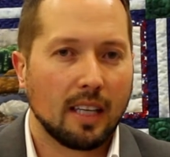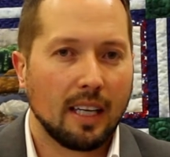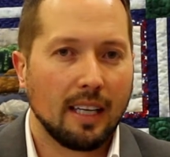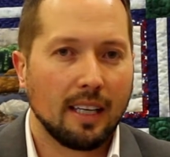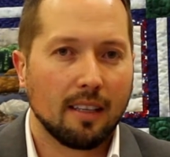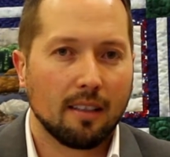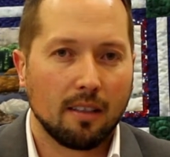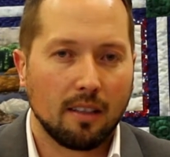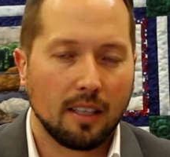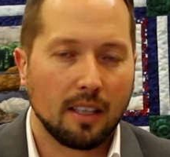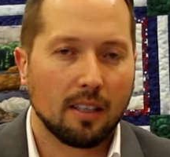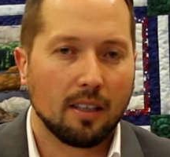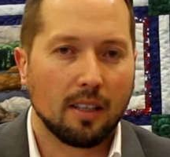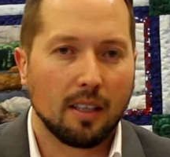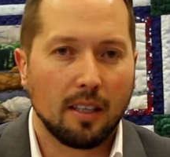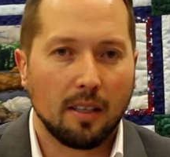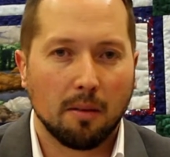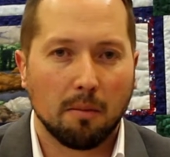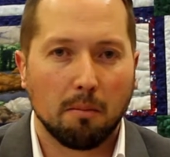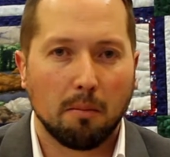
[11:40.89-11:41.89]
can
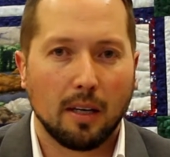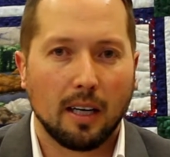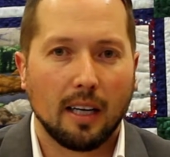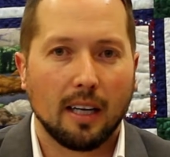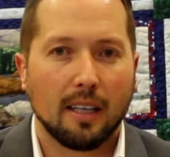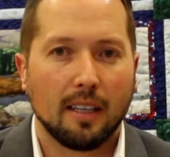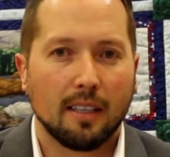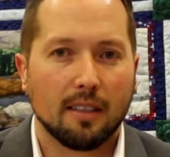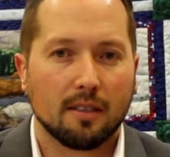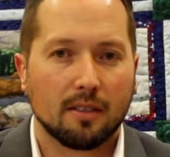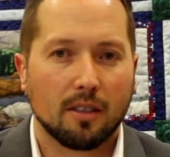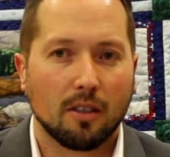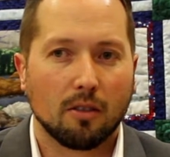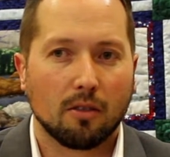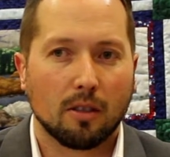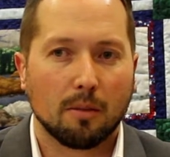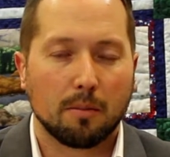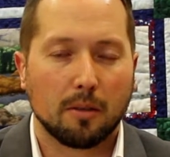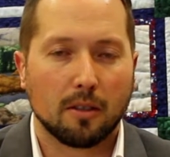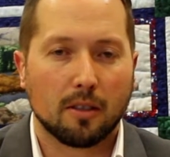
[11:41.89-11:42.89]
legally buy and sell
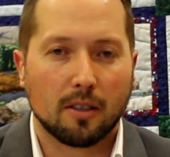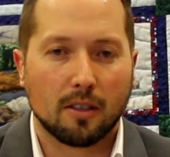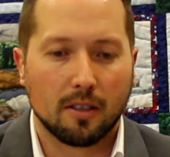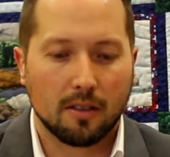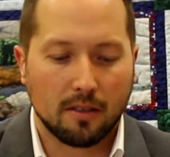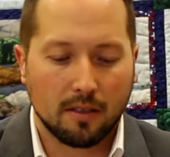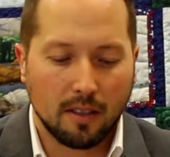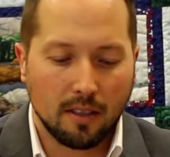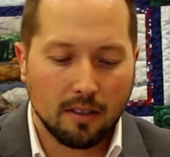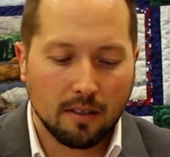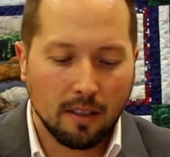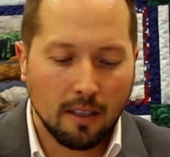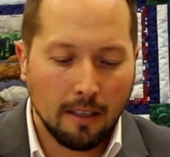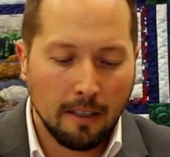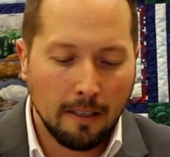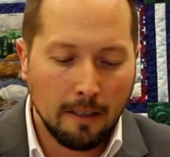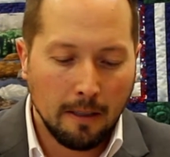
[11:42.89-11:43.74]
cryptocurrencies.